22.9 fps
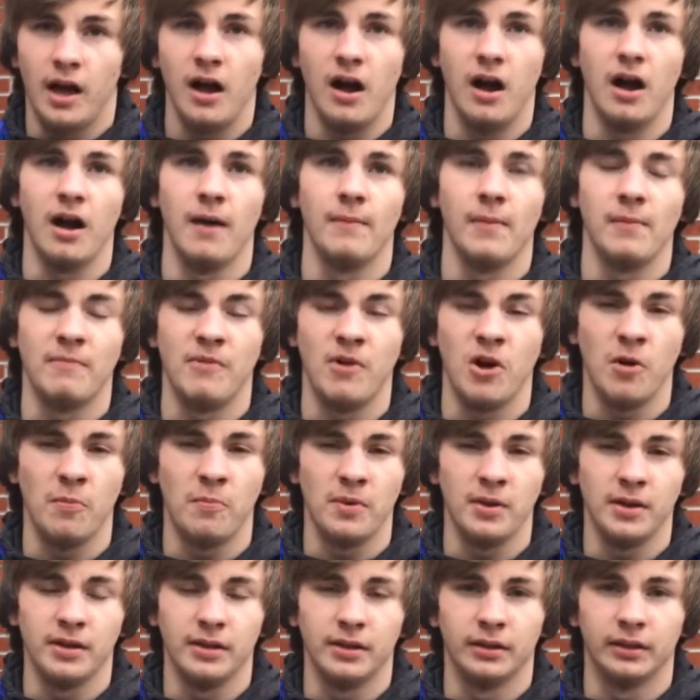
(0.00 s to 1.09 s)
Um, I'm
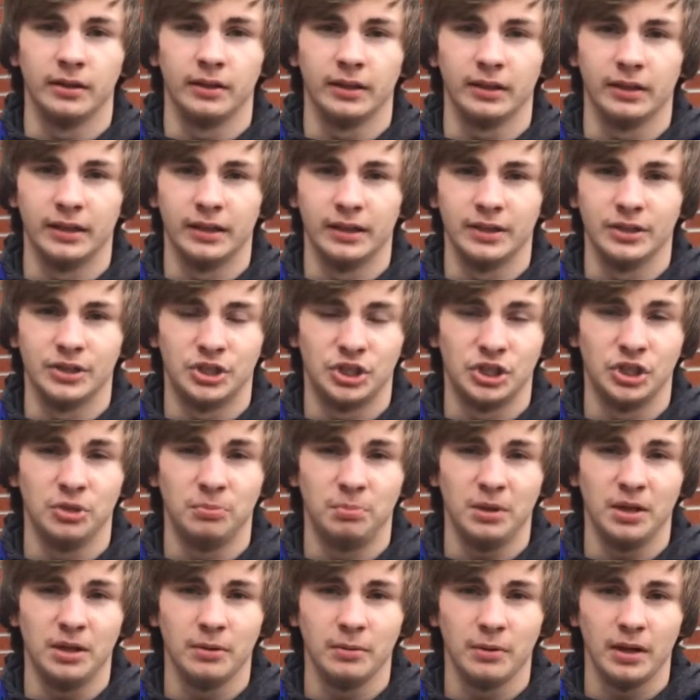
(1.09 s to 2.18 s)
hoping it should
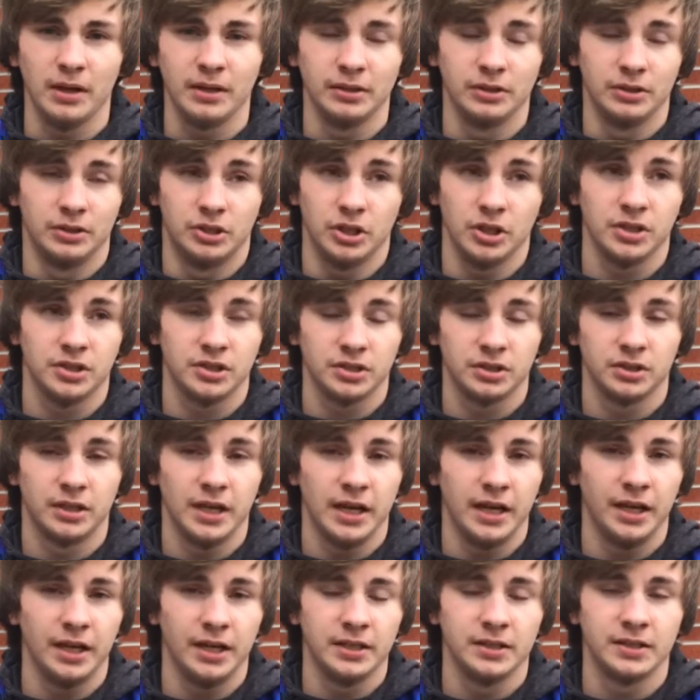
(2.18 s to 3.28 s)
be just
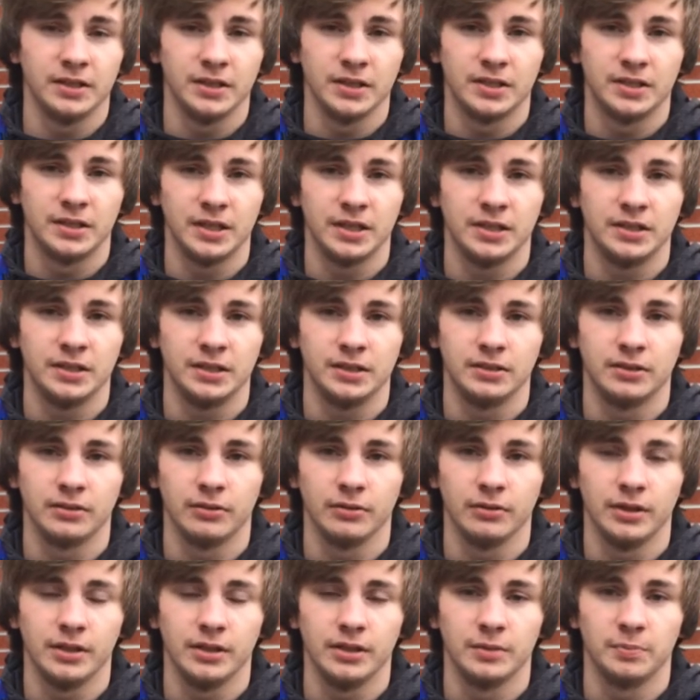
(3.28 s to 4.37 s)
getting into the 60s
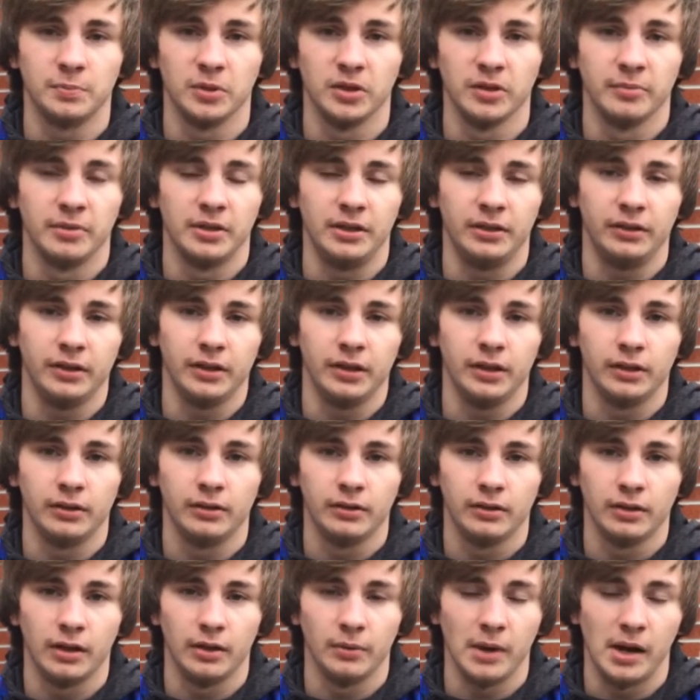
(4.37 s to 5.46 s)
degrees permanently
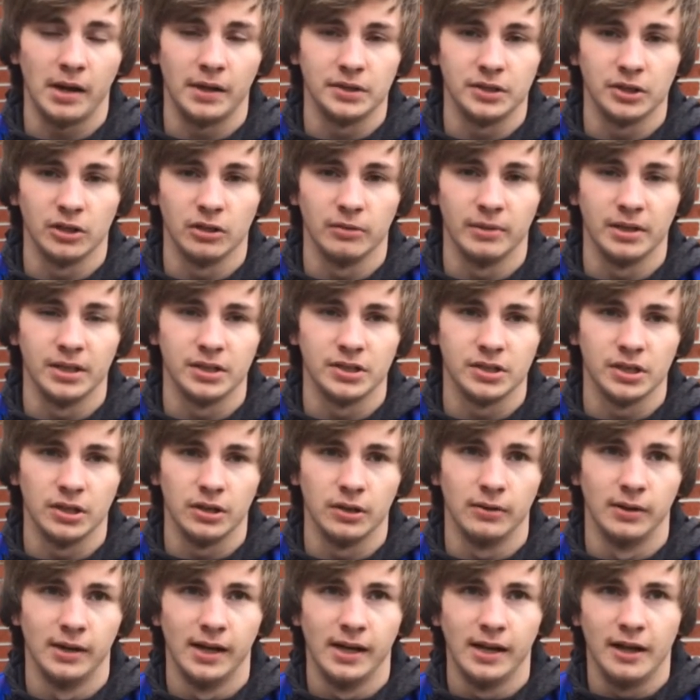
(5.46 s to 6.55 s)
around tournaments.
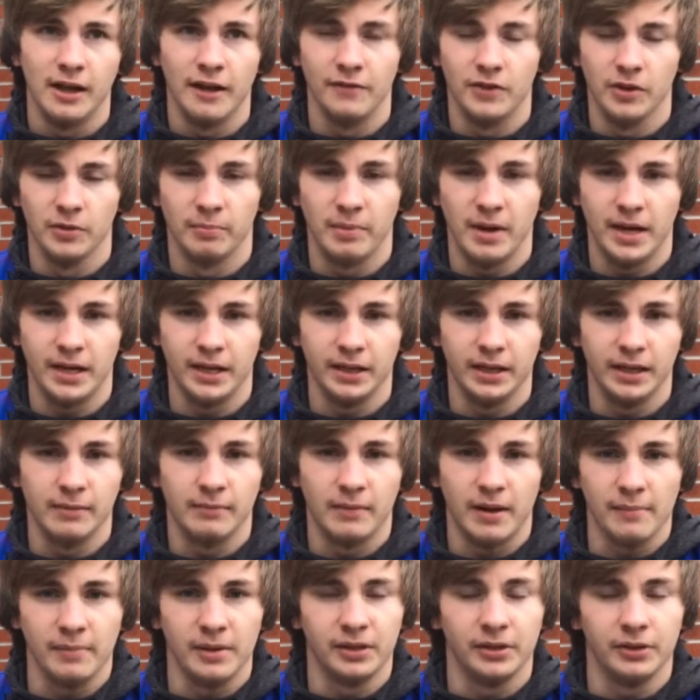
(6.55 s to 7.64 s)
So if they're betting, it
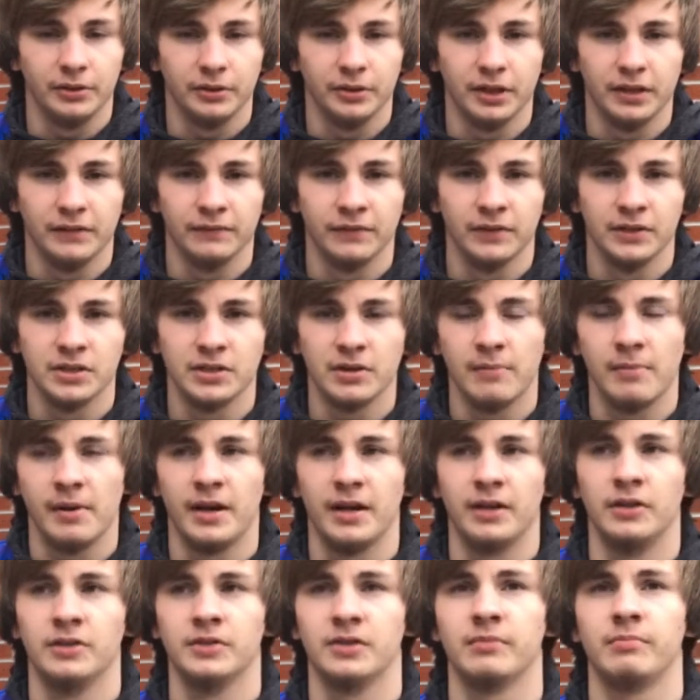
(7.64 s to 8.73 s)
might be a little different. So I might
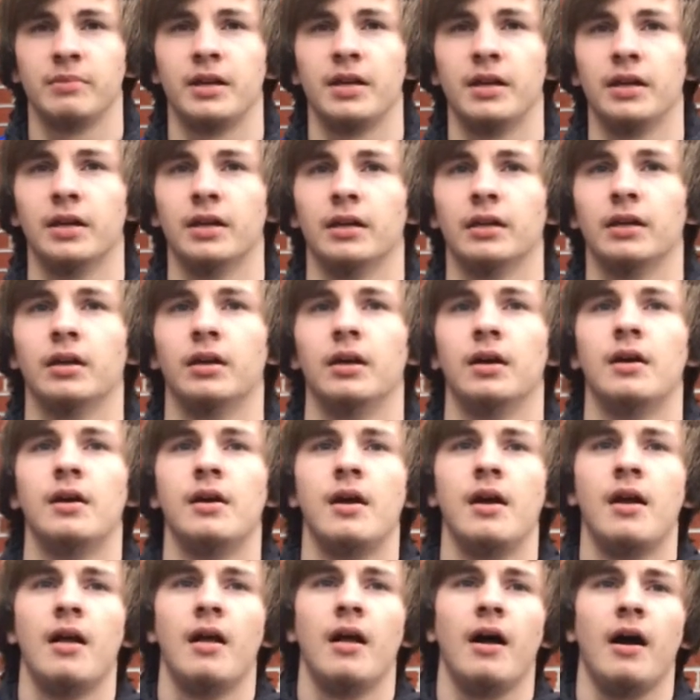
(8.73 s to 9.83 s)
not use the bait again.
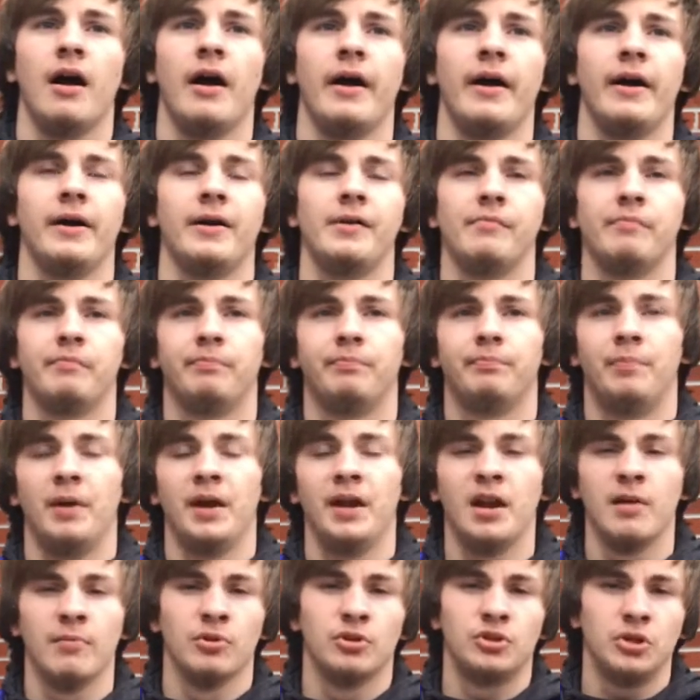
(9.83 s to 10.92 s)
Uh,
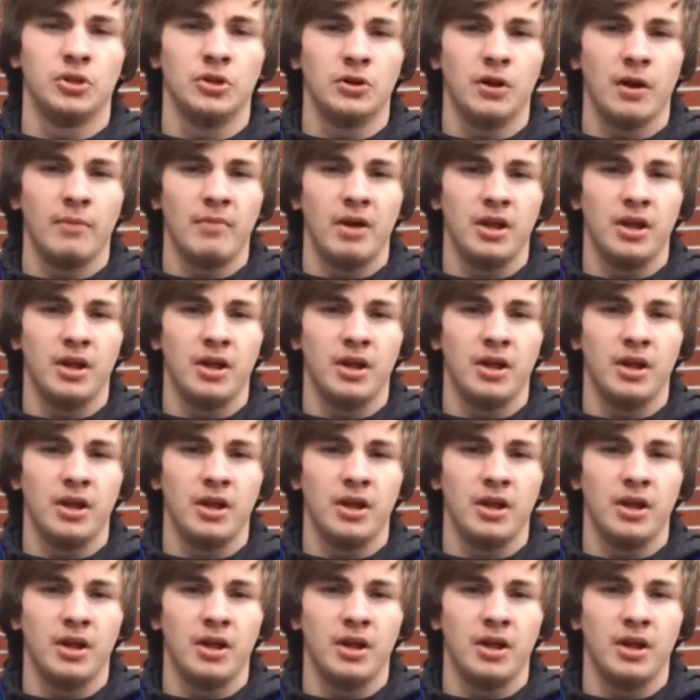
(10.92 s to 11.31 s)
bait number two, I